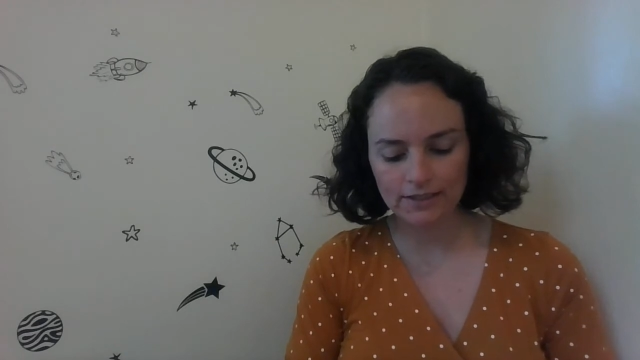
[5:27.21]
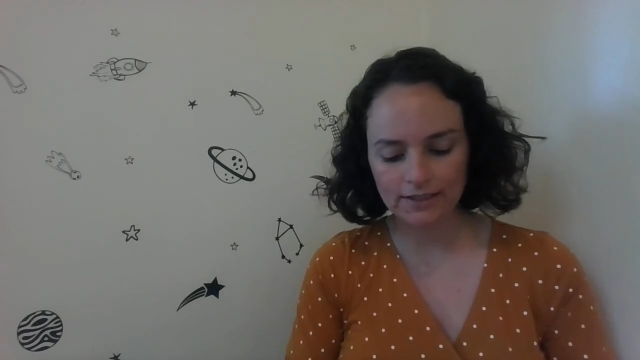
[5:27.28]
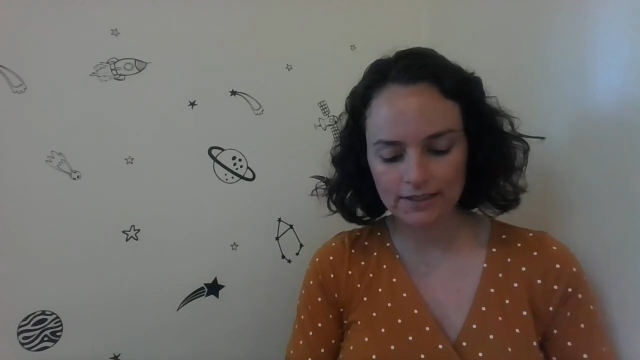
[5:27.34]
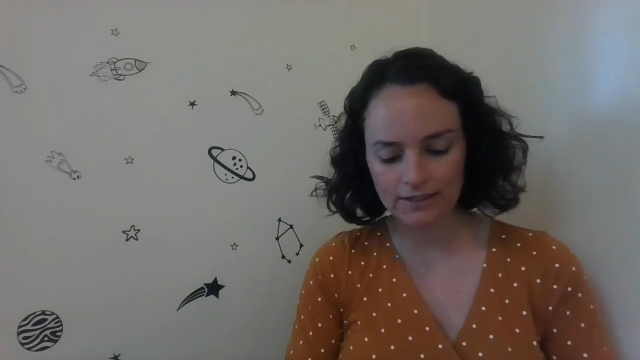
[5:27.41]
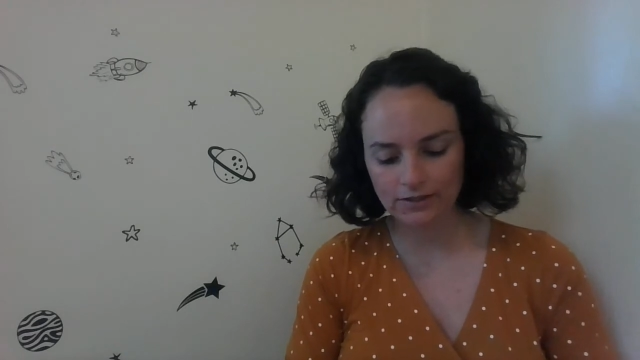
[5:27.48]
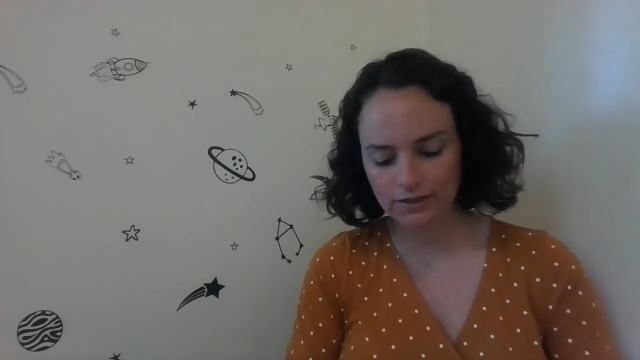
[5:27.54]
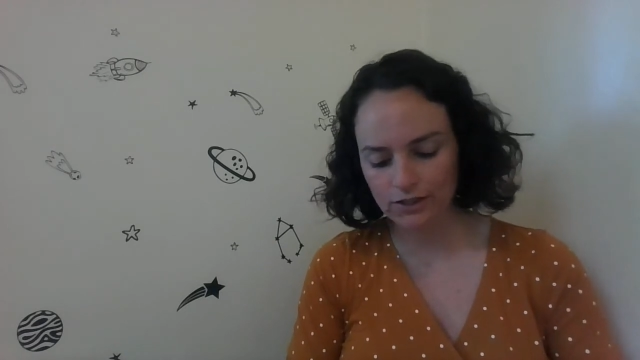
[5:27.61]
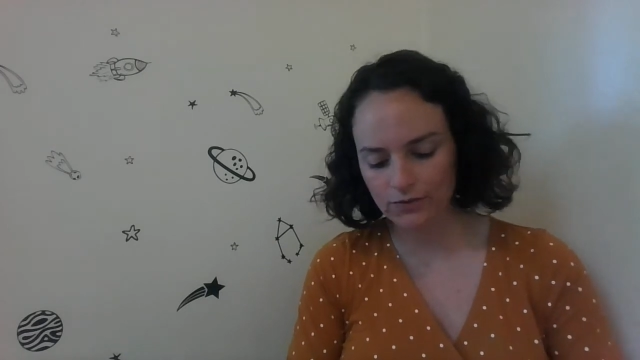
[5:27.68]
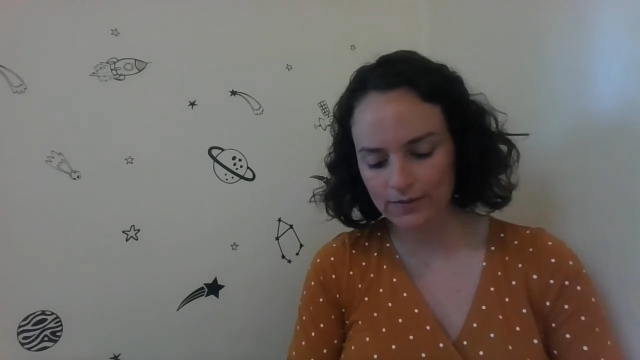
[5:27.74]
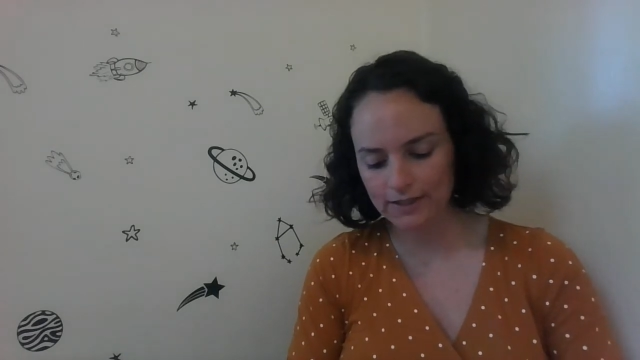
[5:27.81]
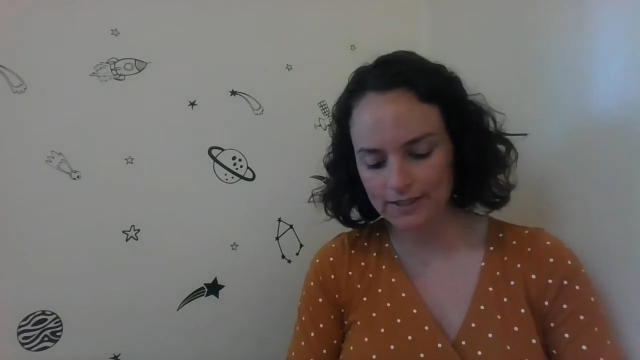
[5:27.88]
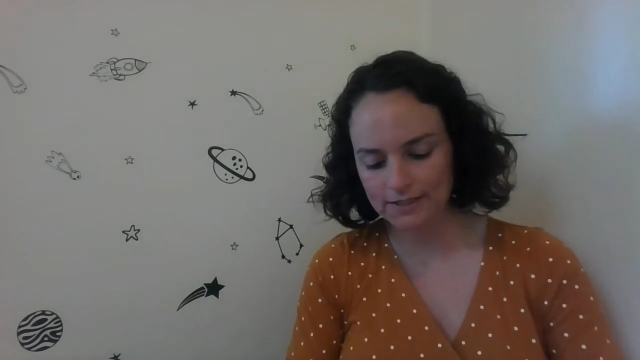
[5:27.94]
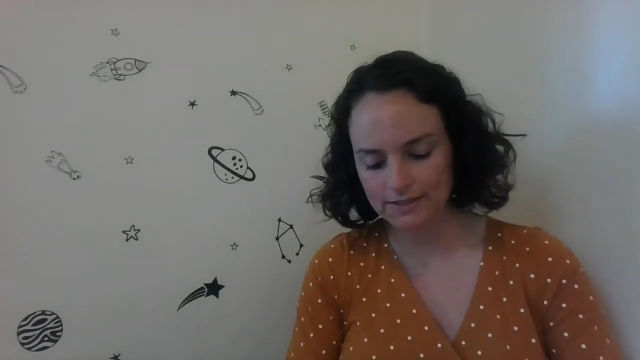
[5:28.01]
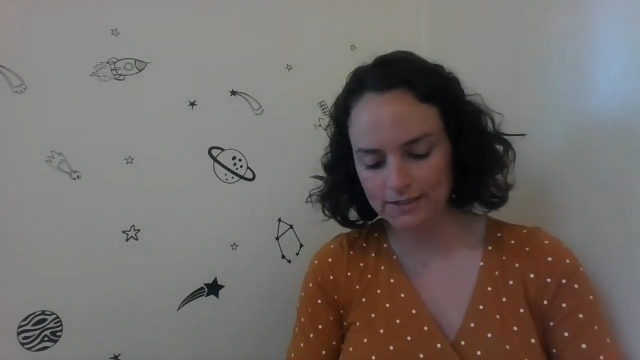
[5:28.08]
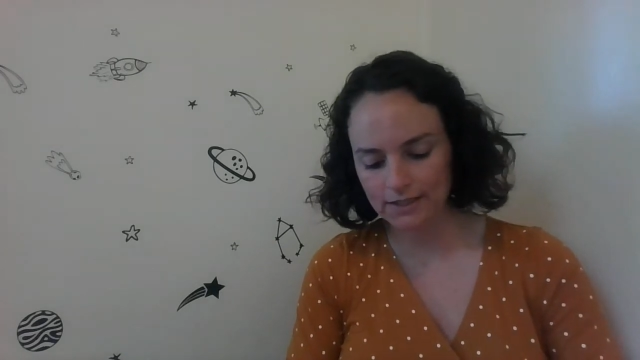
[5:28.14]
He'll know where
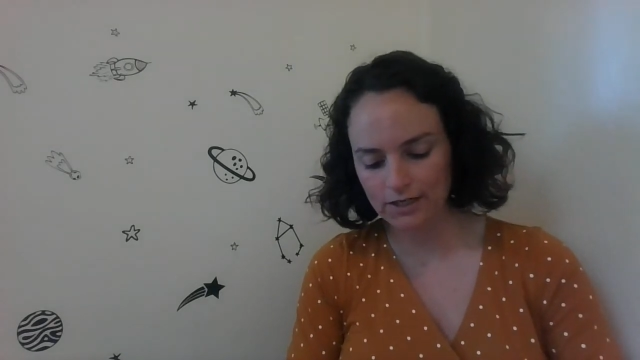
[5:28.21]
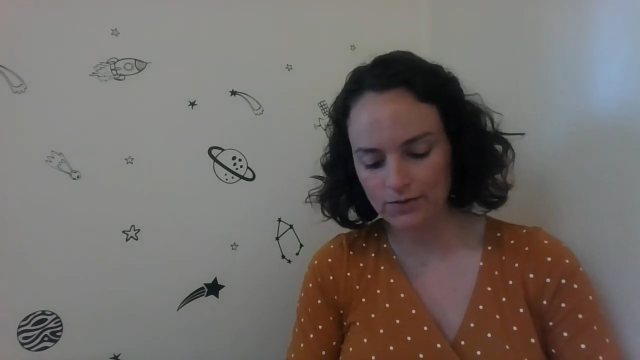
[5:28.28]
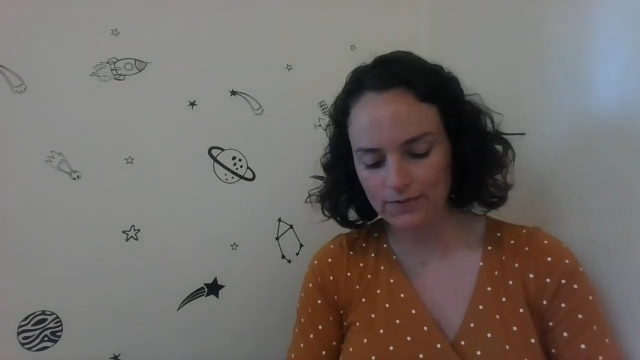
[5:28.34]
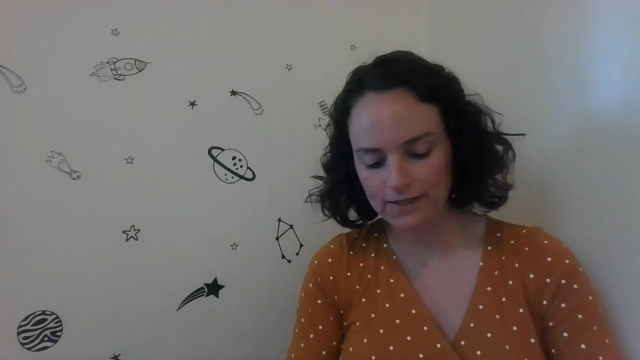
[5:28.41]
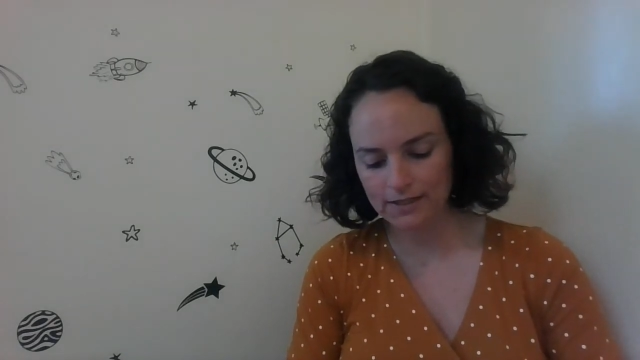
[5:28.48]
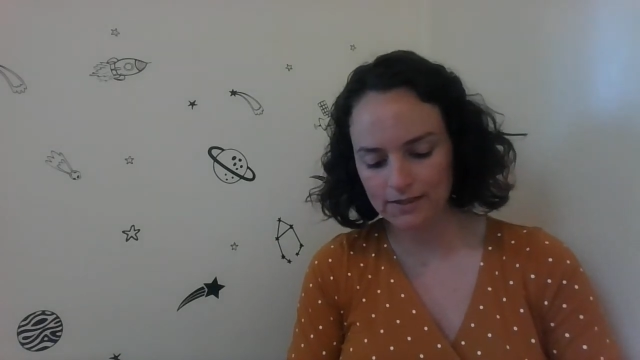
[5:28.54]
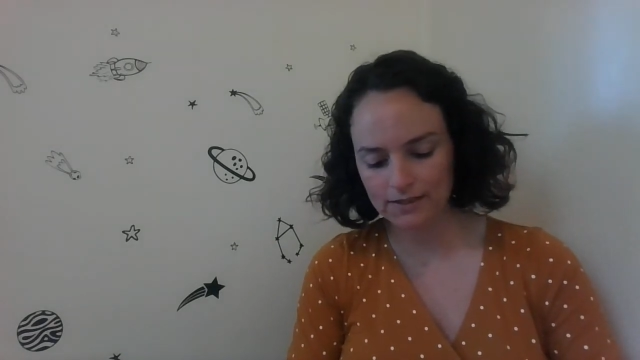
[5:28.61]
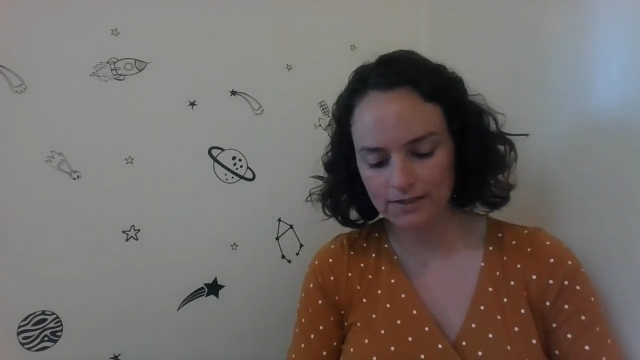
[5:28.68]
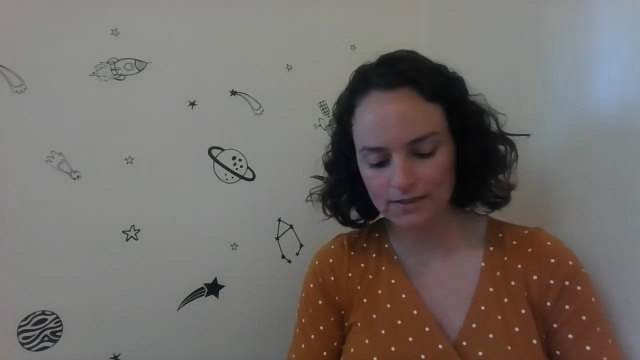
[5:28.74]
he's going.